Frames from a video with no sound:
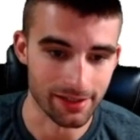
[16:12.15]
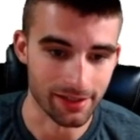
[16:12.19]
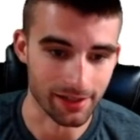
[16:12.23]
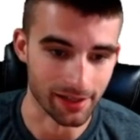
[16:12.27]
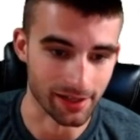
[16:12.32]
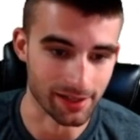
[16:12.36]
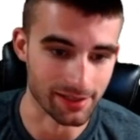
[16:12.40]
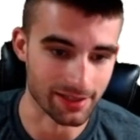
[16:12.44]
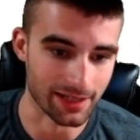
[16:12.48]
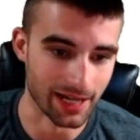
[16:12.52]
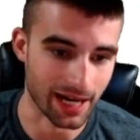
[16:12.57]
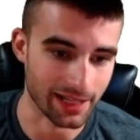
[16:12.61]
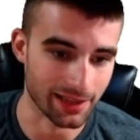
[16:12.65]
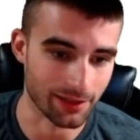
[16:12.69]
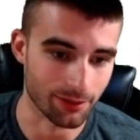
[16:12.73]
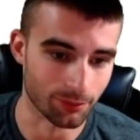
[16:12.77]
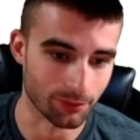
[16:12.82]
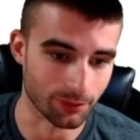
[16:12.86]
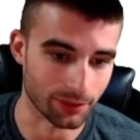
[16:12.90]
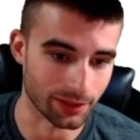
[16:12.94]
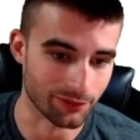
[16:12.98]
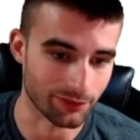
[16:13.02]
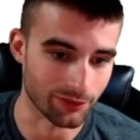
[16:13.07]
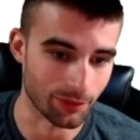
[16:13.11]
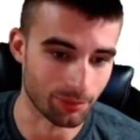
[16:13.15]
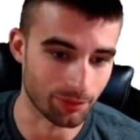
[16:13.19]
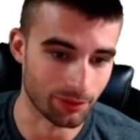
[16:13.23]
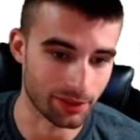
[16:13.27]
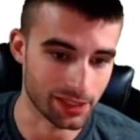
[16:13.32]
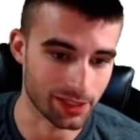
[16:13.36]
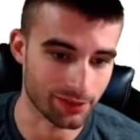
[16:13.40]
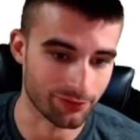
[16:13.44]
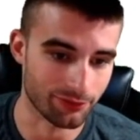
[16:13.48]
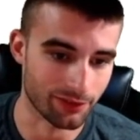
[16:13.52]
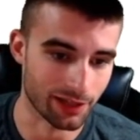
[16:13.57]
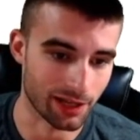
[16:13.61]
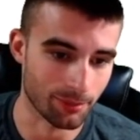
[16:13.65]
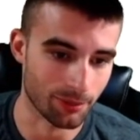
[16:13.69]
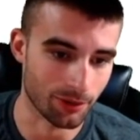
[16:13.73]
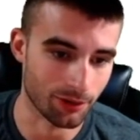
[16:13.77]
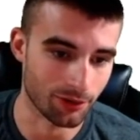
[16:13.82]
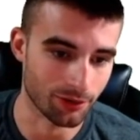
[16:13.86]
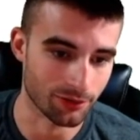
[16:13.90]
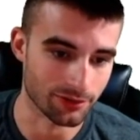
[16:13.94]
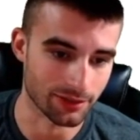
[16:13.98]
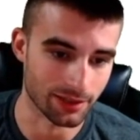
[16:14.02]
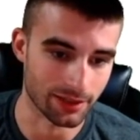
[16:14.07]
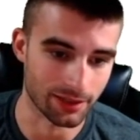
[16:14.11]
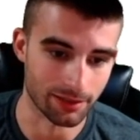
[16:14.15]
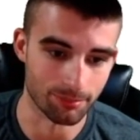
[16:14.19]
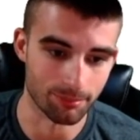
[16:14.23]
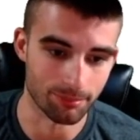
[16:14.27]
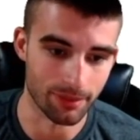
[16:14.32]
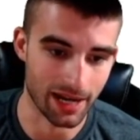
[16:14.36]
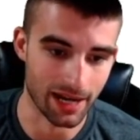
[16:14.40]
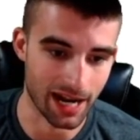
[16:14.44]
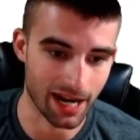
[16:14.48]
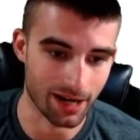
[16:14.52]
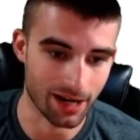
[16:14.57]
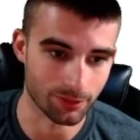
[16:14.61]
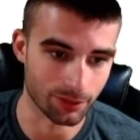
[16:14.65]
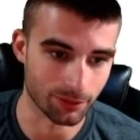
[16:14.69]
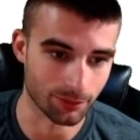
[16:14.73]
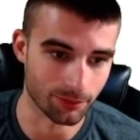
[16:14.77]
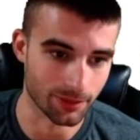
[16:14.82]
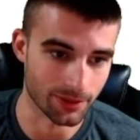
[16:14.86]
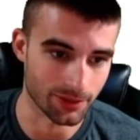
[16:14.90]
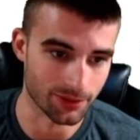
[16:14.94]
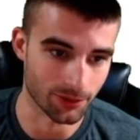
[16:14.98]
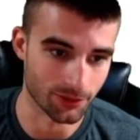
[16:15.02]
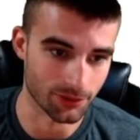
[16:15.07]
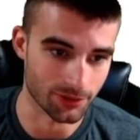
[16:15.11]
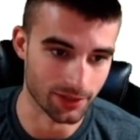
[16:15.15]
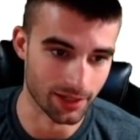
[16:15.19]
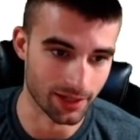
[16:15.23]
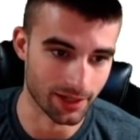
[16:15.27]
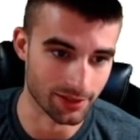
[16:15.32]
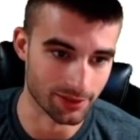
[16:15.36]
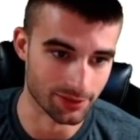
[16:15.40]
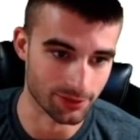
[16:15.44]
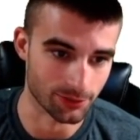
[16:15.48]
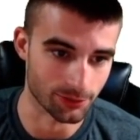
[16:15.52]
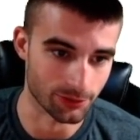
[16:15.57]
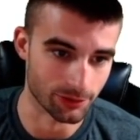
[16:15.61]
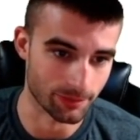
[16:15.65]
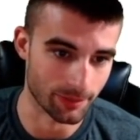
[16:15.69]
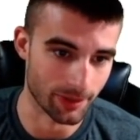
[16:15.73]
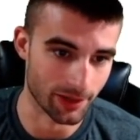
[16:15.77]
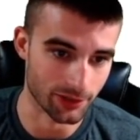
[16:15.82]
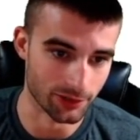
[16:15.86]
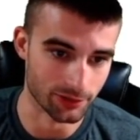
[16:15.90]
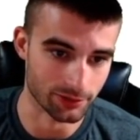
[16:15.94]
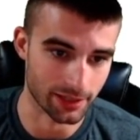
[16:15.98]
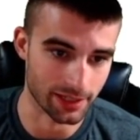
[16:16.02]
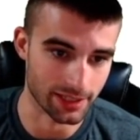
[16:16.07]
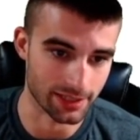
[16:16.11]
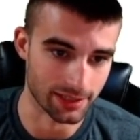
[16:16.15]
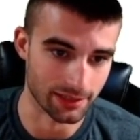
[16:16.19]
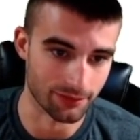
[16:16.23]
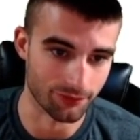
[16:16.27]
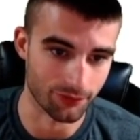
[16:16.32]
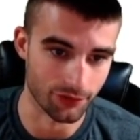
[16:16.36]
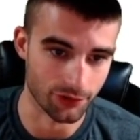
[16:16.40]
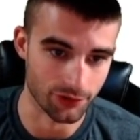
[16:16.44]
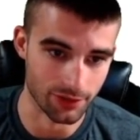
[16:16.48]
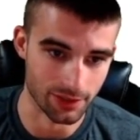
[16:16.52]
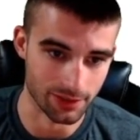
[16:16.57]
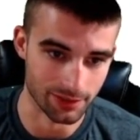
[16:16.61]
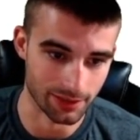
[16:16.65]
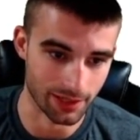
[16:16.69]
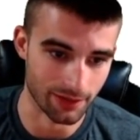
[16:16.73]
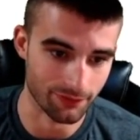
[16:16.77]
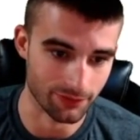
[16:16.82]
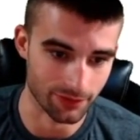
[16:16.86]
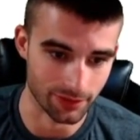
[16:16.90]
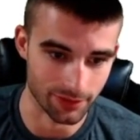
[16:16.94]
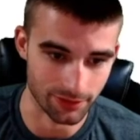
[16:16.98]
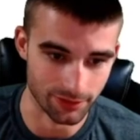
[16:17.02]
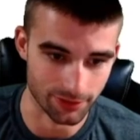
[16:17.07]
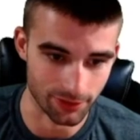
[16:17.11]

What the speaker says: he's a guy that will give up plenty of fly balls and power, which those guys do specialize in versus lefties.